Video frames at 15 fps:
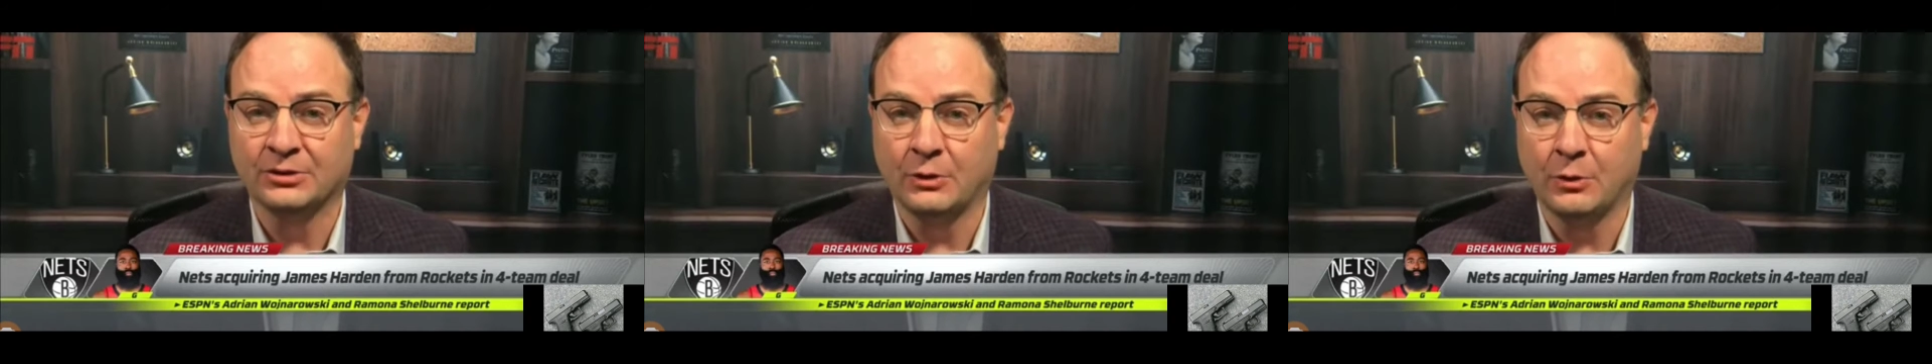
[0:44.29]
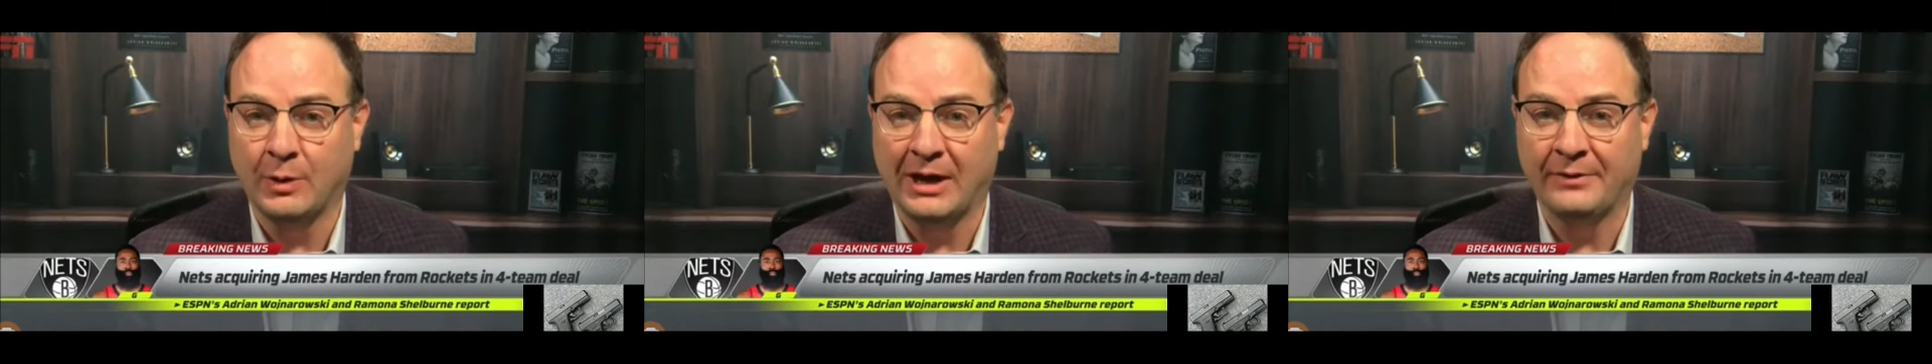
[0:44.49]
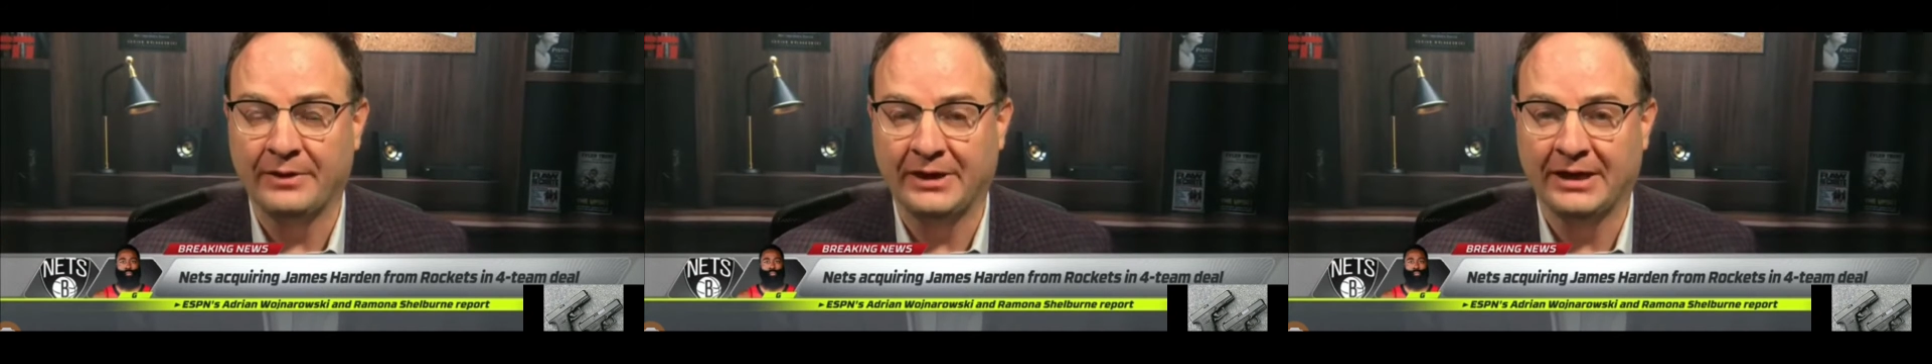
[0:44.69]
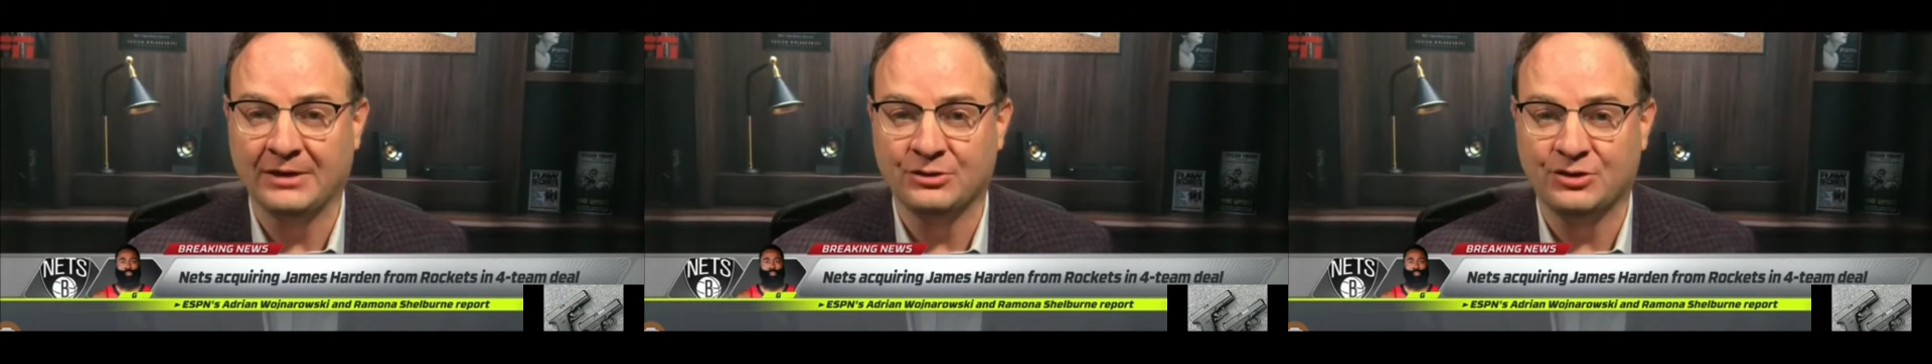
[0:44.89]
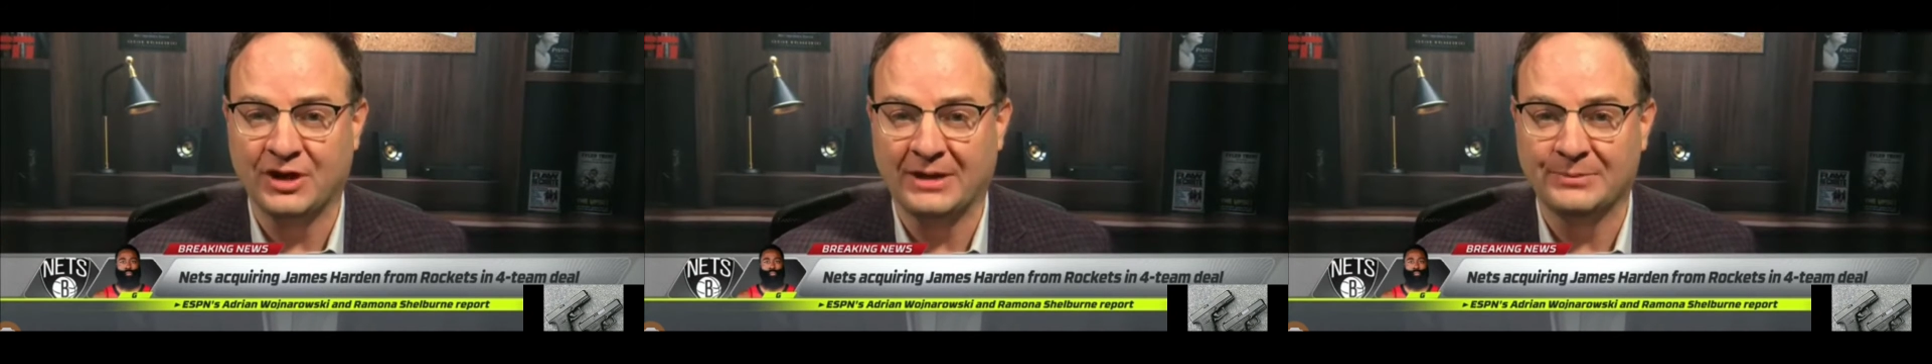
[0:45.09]
to go out and
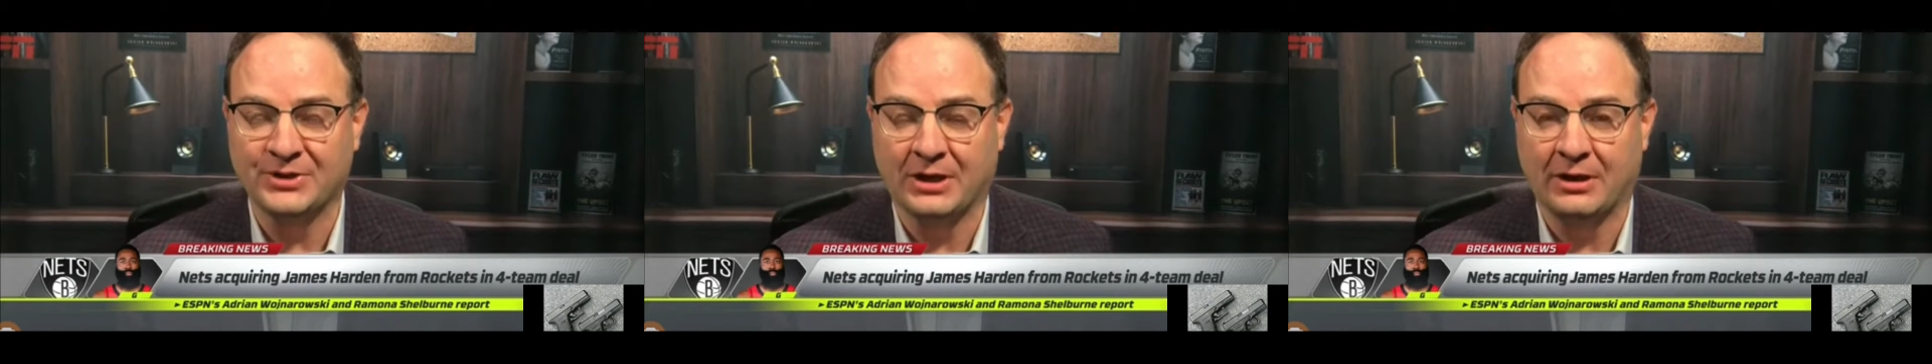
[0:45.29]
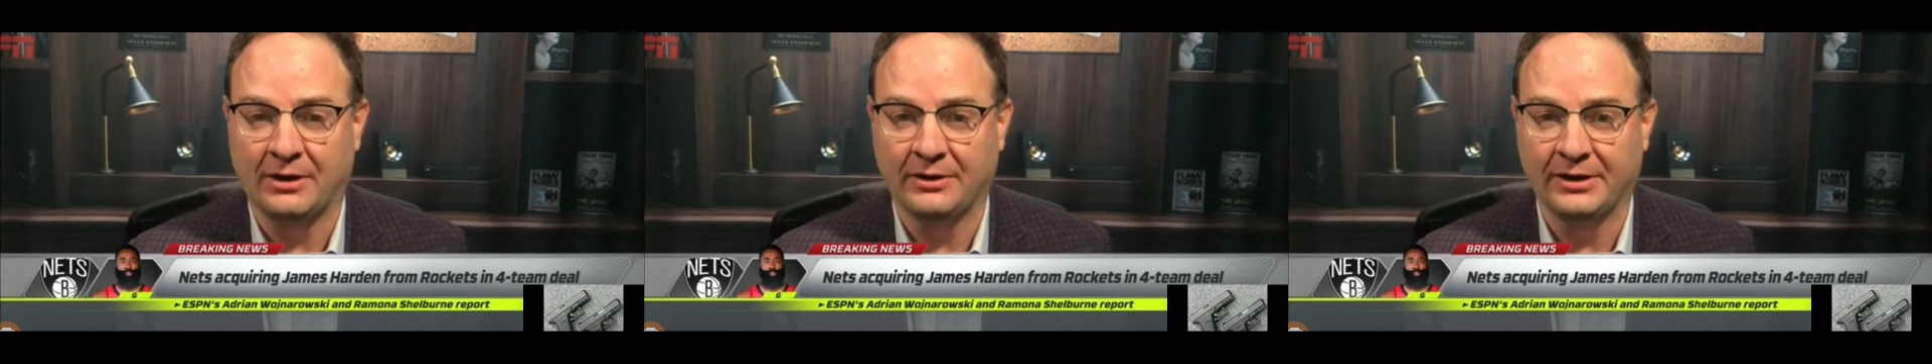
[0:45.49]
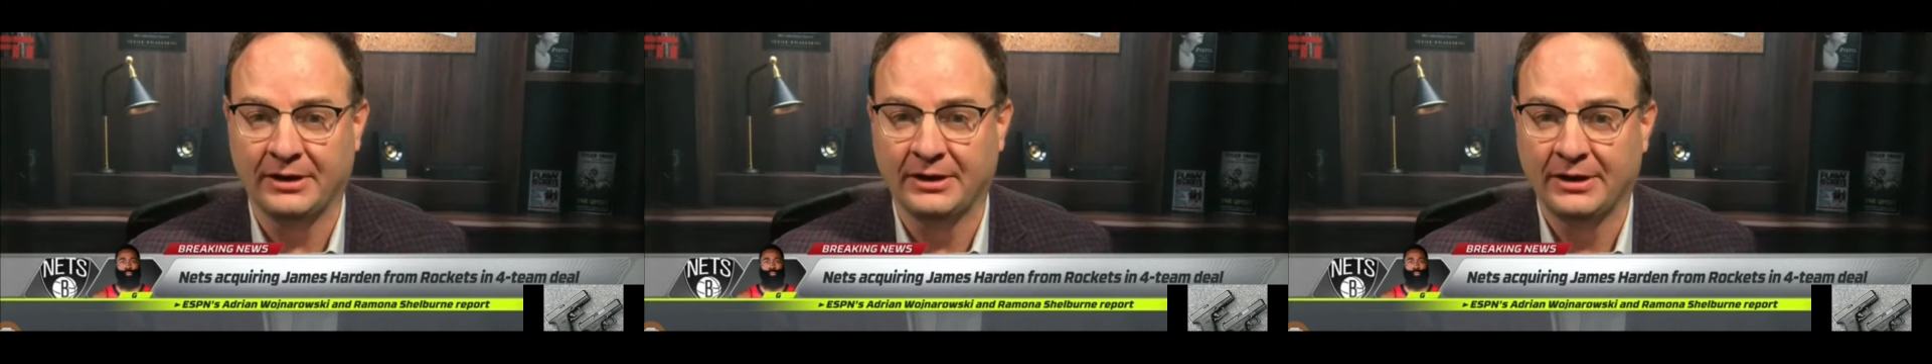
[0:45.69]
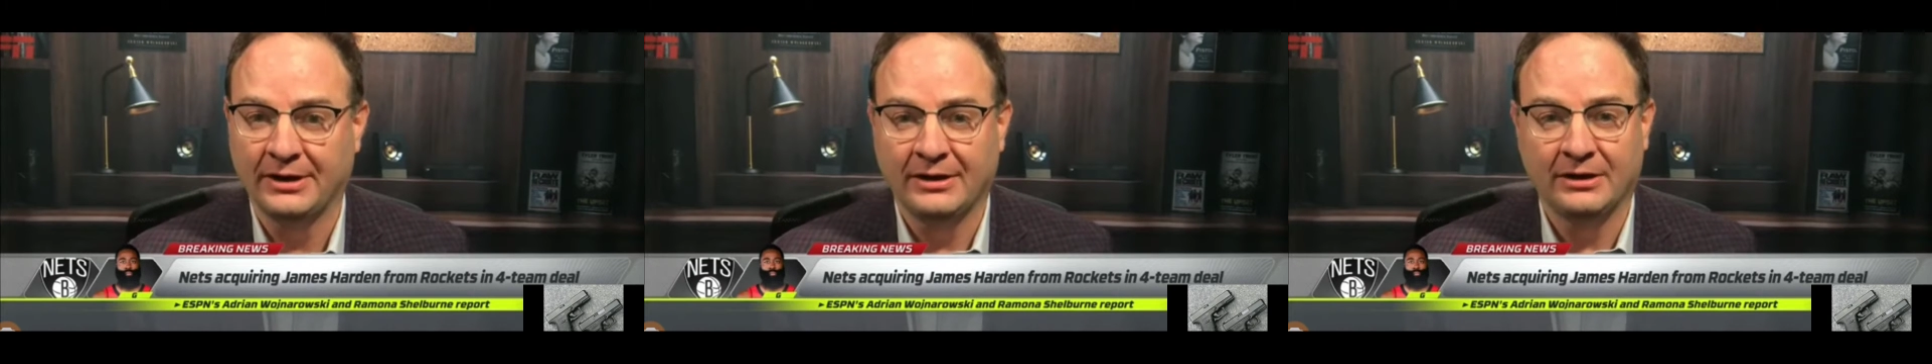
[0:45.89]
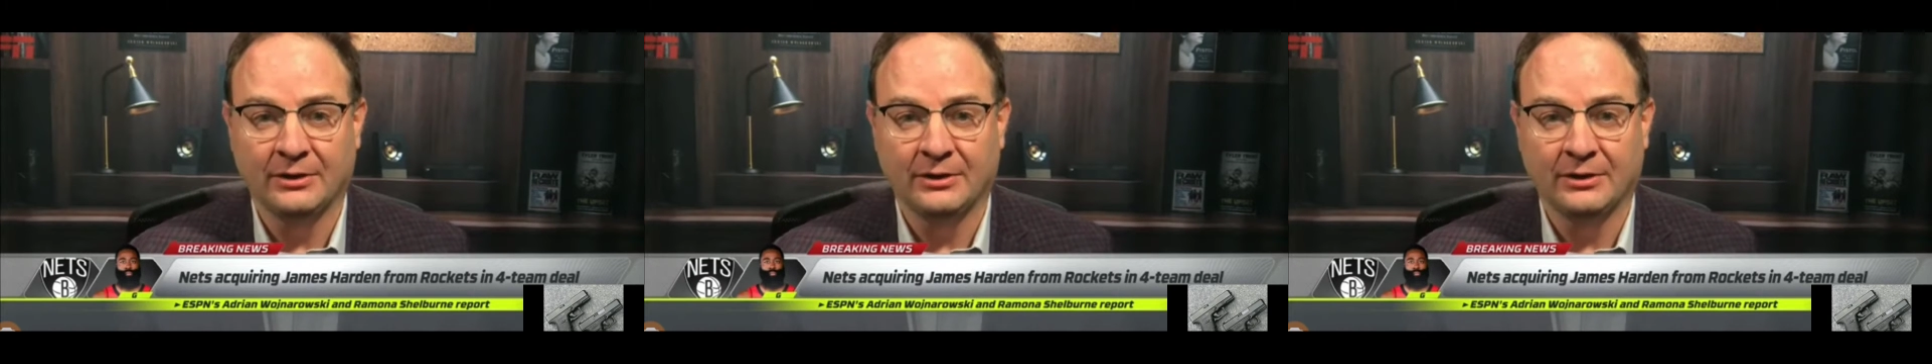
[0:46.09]
get James Harden,